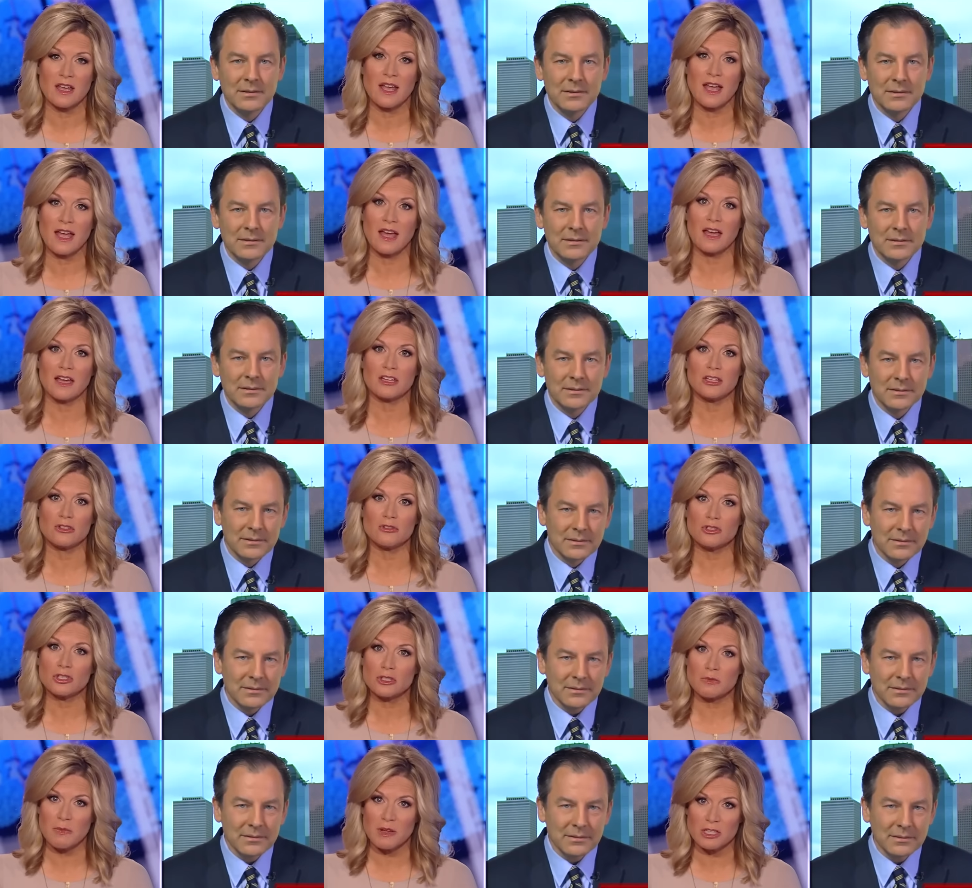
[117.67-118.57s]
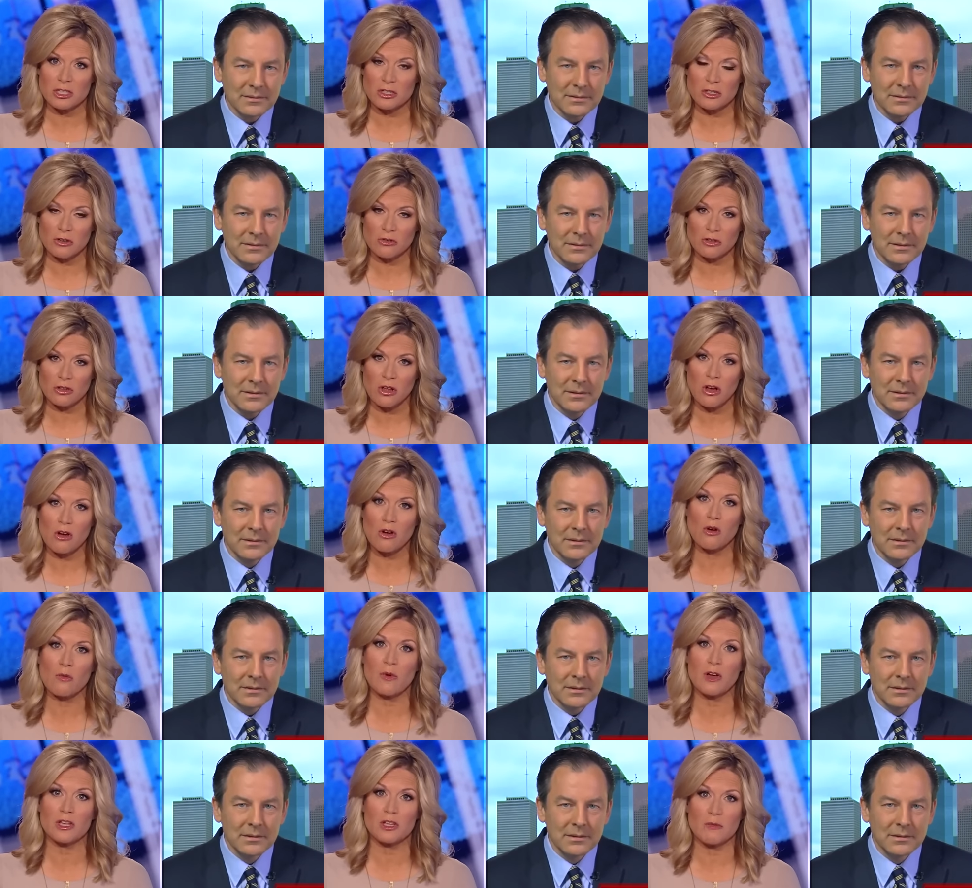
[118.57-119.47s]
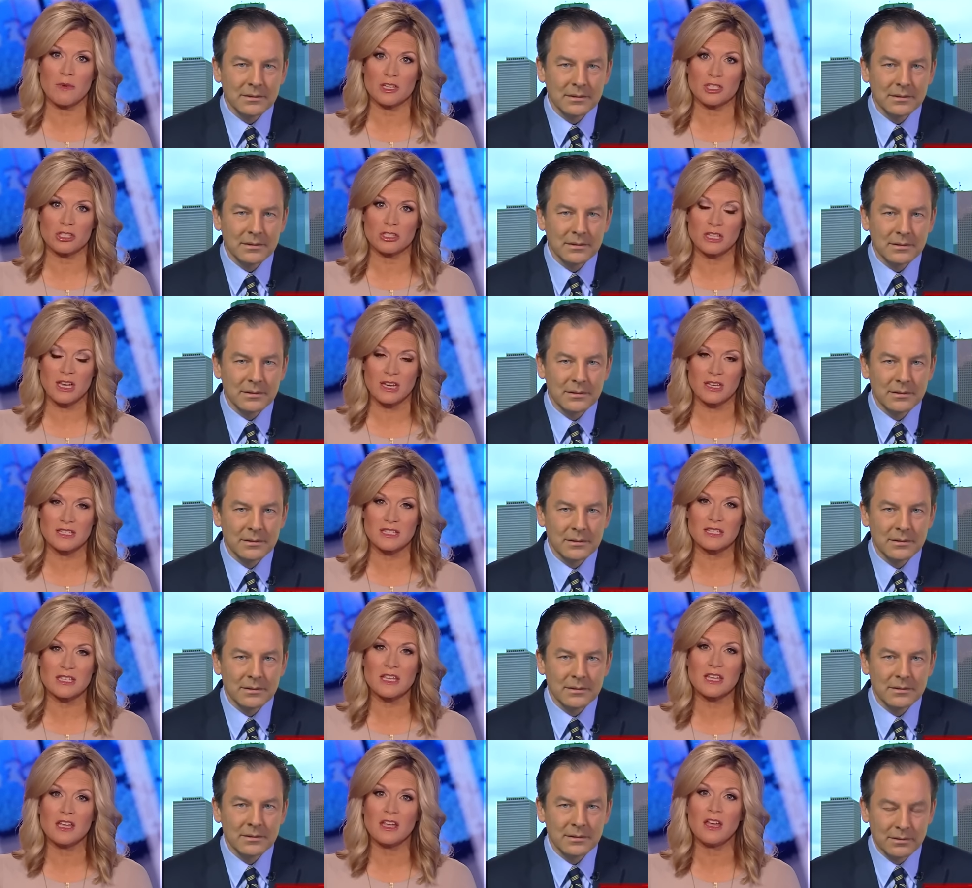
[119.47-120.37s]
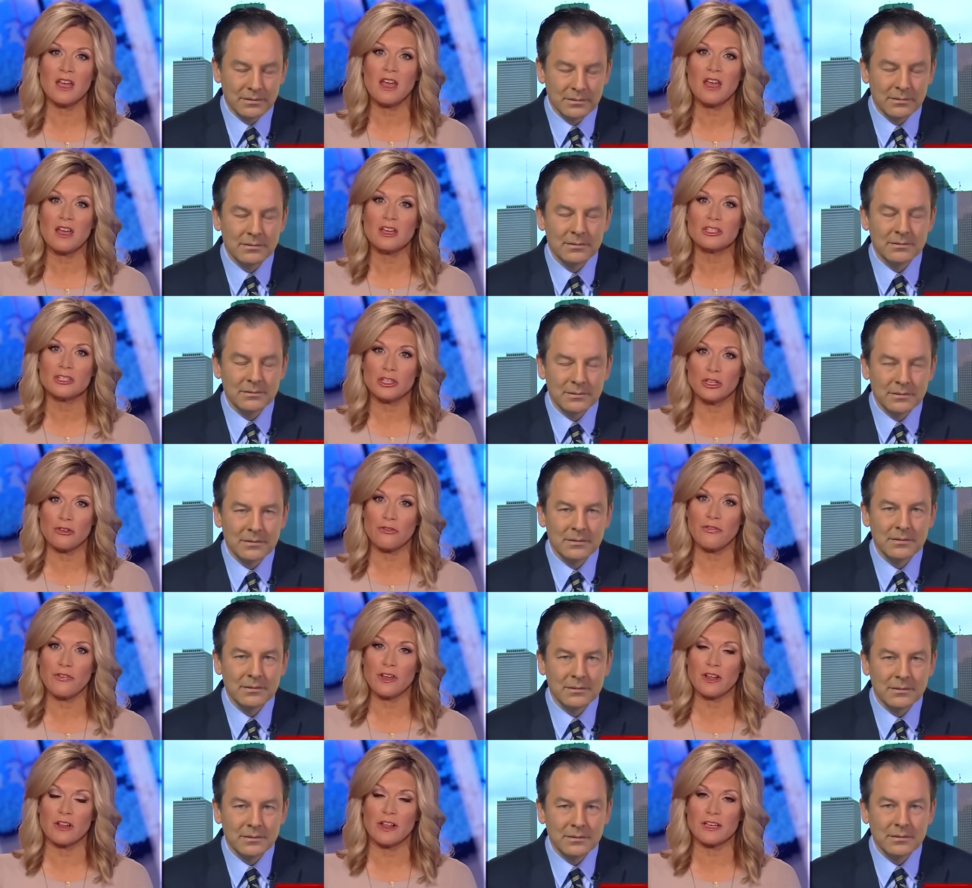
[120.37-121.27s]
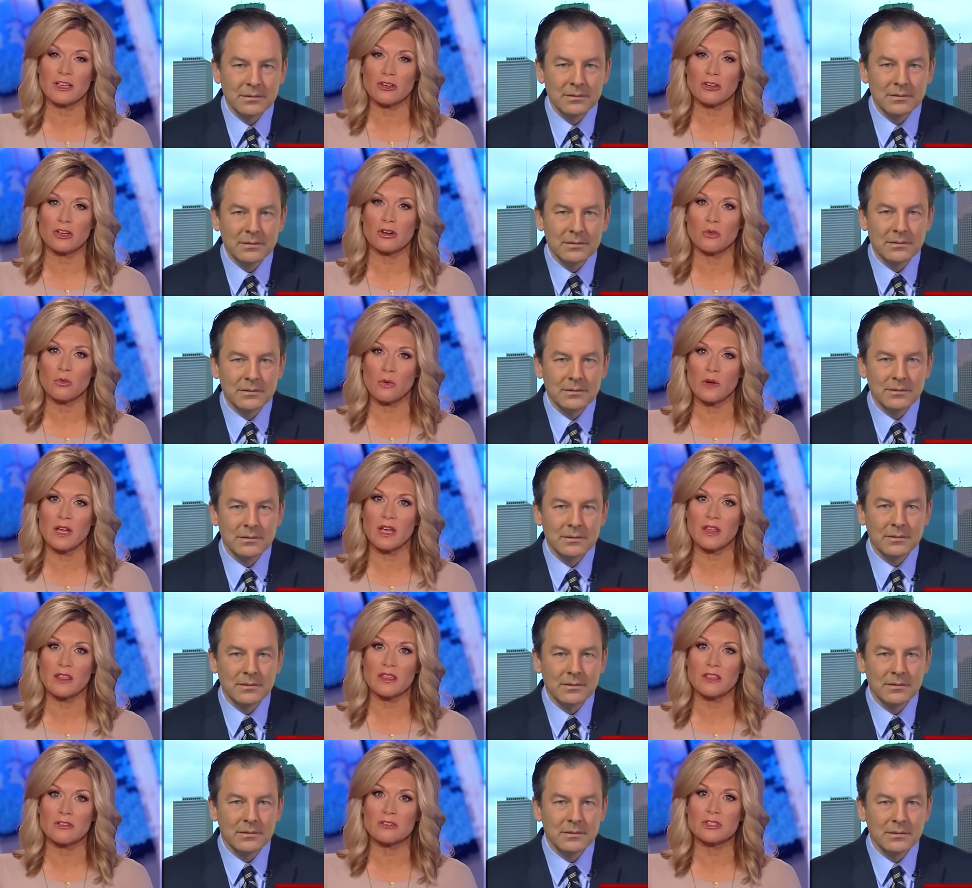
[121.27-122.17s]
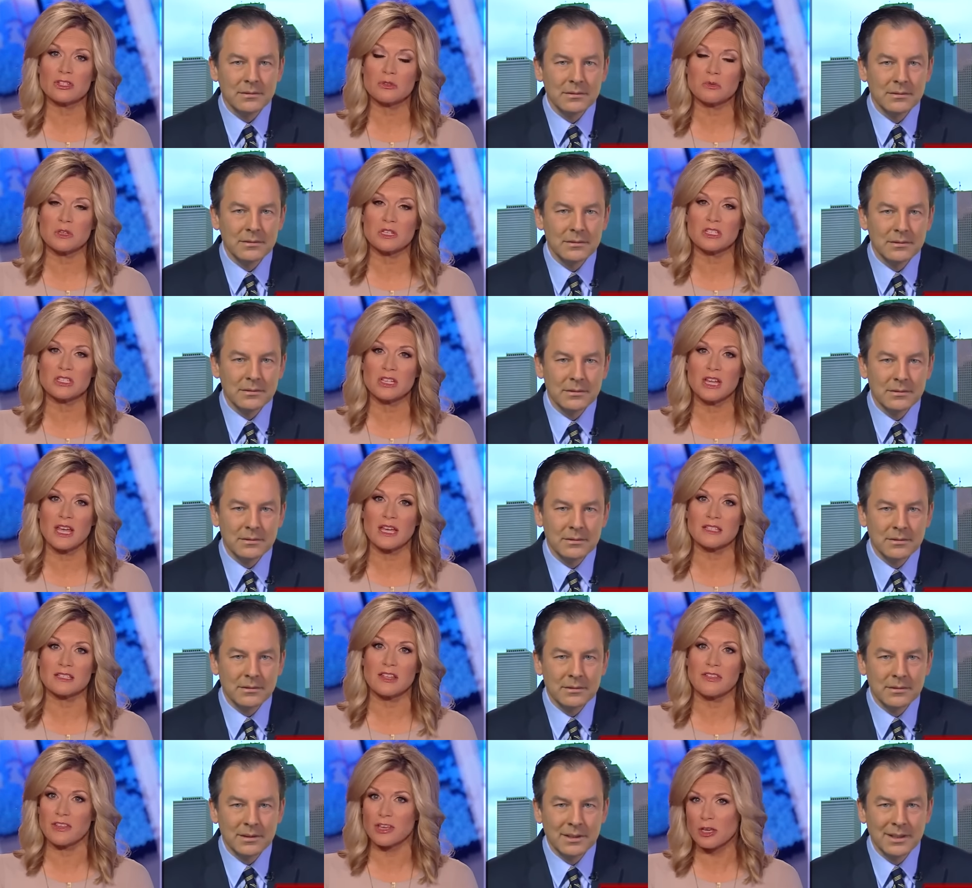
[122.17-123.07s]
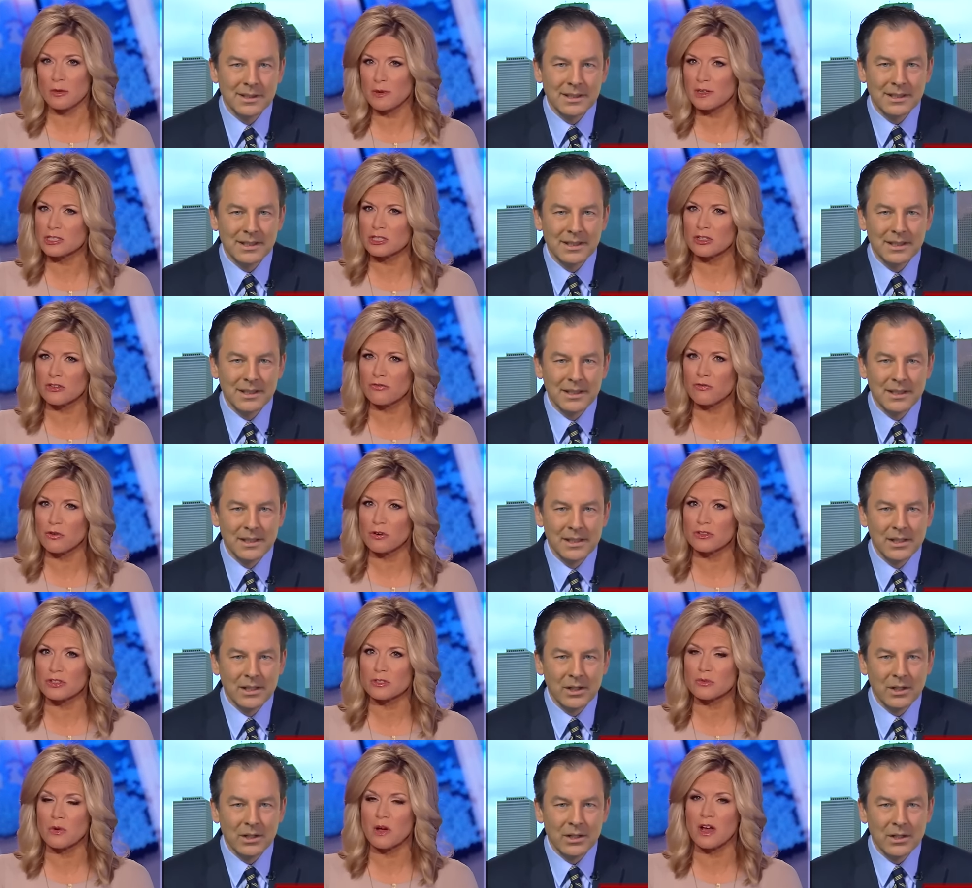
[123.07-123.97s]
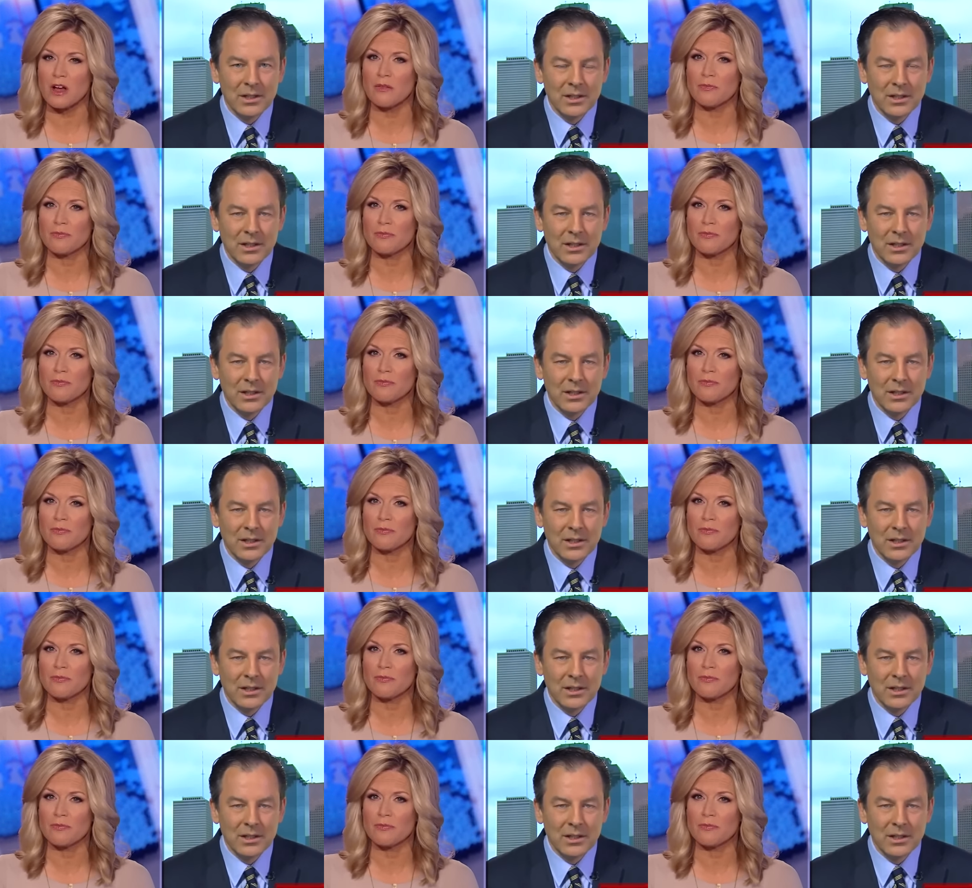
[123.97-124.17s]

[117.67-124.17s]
Speaker 1: And you just mentioned Oklahoma, you mentioned Tennessee. Do you feel like you're going to win those three states? I think you mentioned a fourth as well.